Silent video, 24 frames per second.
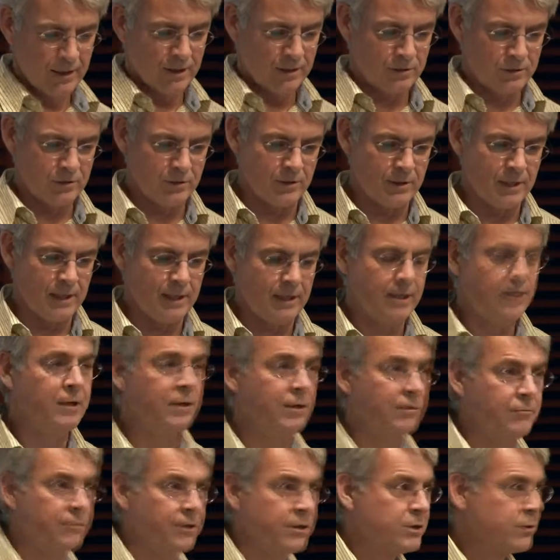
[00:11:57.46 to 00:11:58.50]
to the
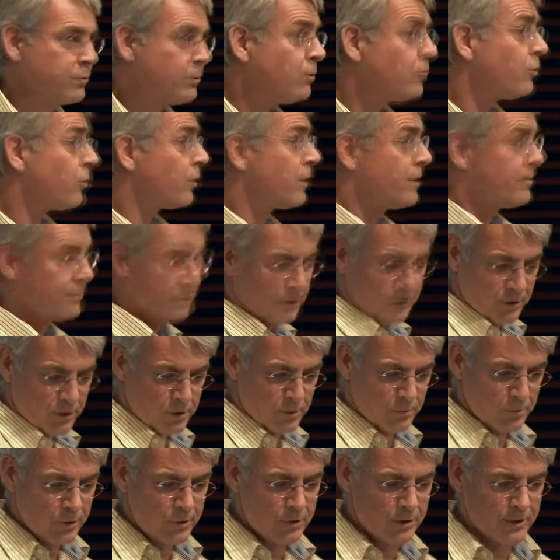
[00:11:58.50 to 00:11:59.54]
individual or even the
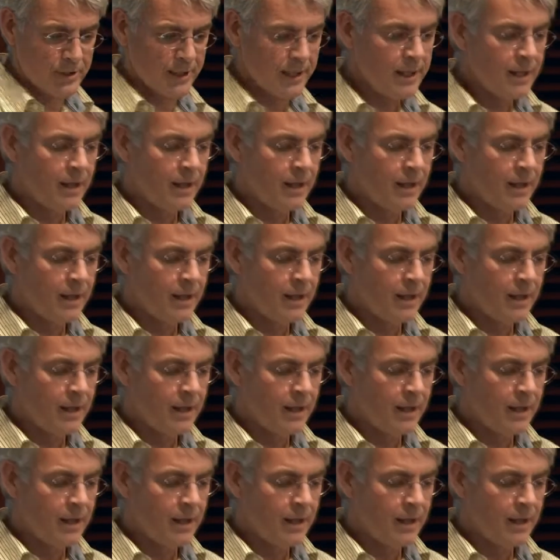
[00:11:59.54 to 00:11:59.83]
community,